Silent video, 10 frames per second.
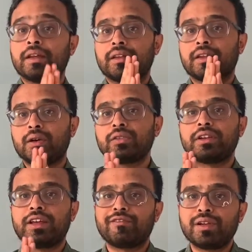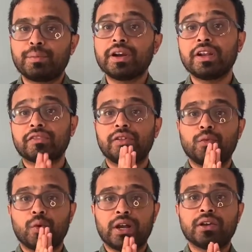Now the developer is the
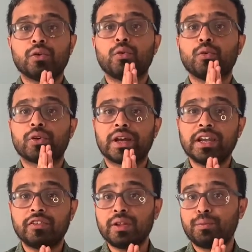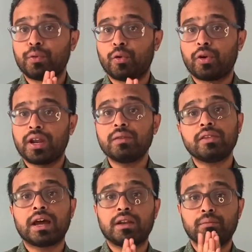one who writes the programs
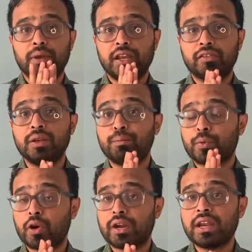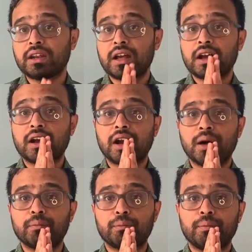and makes the product
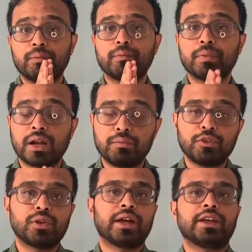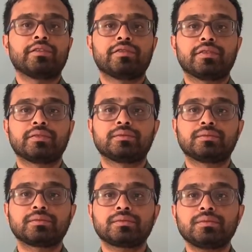come to life.
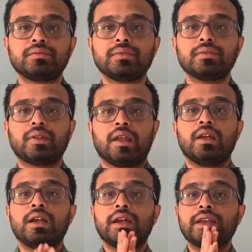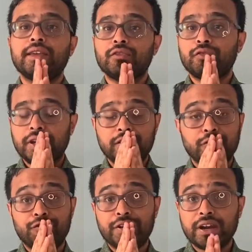He's a
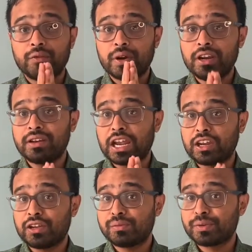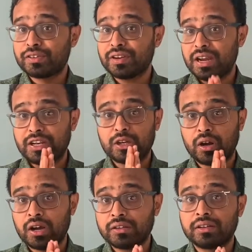very technical person and
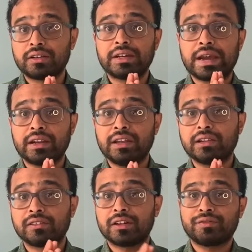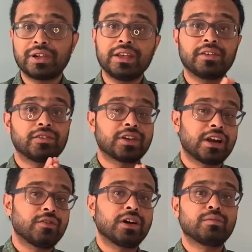talks technical stuff like
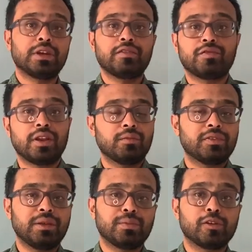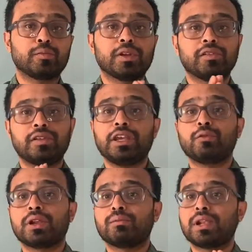Java, mainframe, C++,
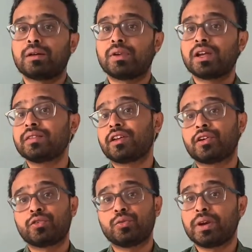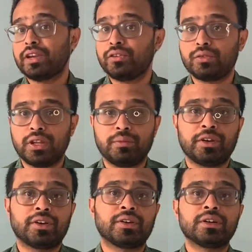SQL, blah blah. There are too many to name
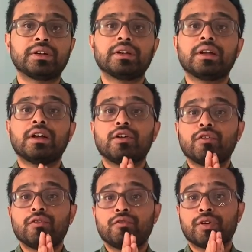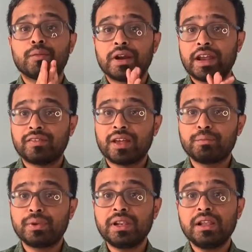here. From our
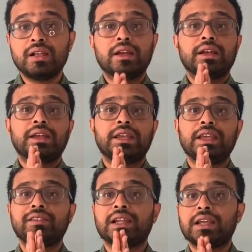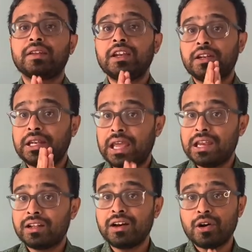example, he's like the
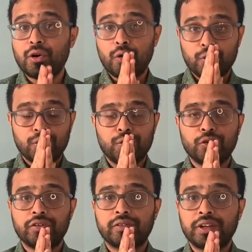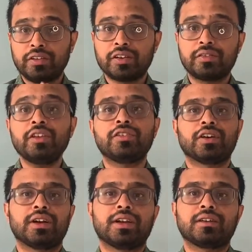tailor who stitches the
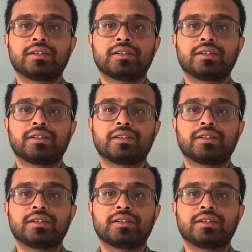shirt.